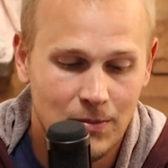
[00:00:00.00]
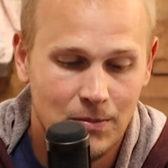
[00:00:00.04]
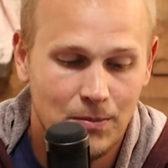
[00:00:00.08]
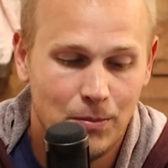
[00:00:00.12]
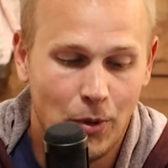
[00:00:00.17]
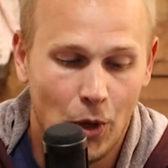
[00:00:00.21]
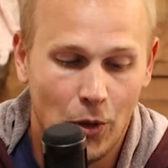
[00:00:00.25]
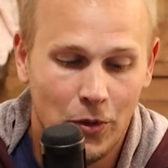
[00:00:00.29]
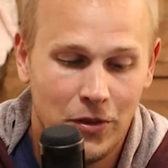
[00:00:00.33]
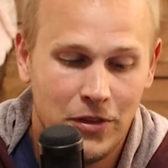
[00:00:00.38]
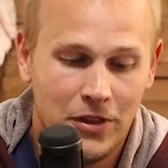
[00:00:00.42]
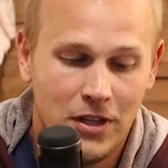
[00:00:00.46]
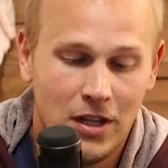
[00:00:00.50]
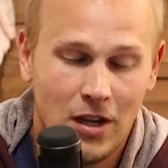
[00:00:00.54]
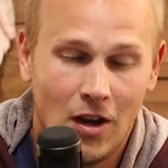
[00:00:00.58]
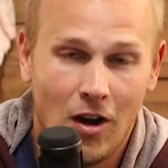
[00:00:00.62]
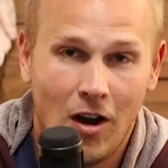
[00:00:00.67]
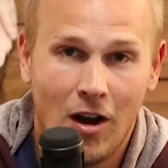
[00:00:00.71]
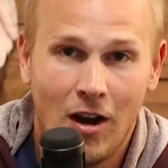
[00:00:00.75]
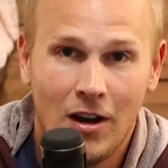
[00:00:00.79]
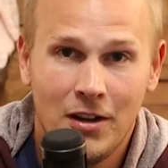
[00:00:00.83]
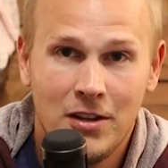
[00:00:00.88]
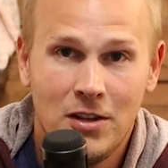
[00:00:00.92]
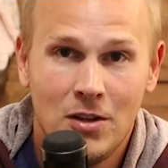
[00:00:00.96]
both the
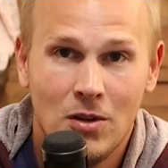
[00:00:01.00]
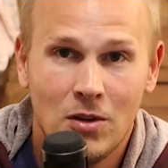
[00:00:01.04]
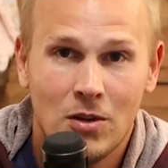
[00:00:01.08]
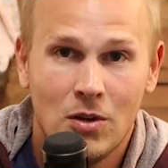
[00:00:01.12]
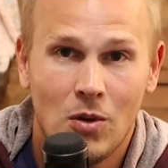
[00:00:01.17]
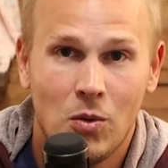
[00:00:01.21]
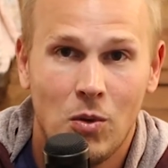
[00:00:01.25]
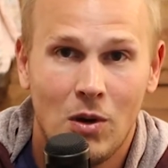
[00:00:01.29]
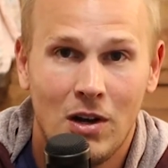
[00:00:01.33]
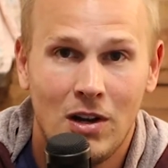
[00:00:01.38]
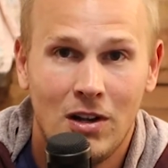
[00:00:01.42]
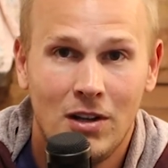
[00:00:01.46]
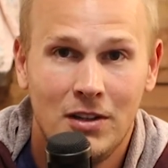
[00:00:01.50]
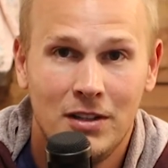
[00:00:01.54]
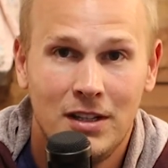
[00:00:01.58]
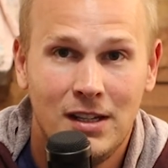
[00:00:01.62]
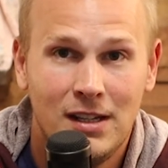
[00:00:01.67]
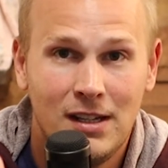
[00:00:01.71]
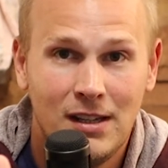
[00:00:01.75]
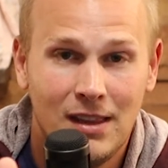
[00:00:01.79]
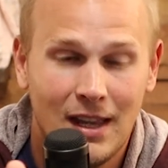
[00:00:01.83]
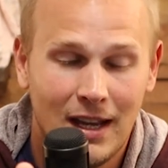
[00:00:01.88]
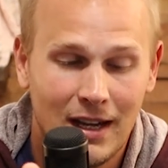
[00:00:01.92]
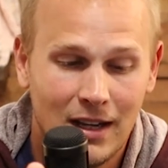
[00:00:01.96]
audio
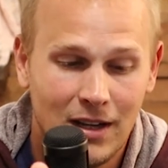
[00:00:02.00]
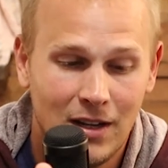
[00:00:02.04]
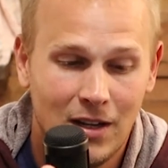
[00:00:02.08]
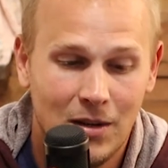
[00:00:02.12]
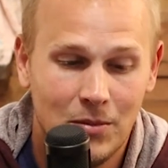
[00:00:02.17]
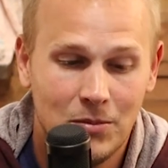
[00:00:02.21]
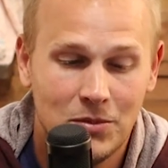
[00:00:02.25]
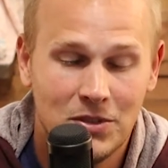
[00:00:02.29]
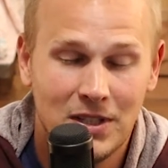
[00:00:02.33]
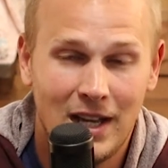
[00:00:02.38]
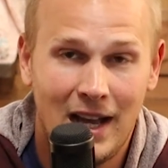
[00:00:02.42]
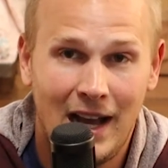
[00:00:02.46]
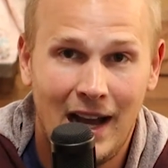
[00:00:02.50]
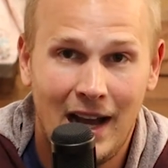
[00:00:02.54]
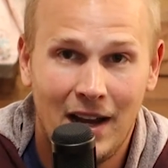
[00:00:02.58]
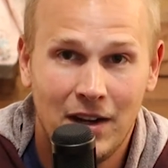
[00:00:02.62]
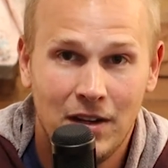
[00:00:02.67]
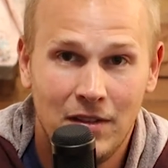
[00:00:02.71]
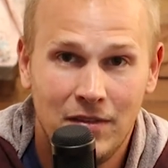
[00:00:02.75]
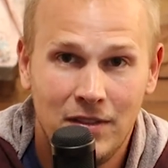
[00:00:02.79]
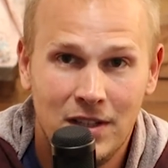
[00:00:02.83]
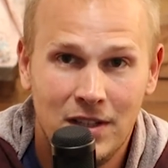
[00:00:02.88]
quality that comes out of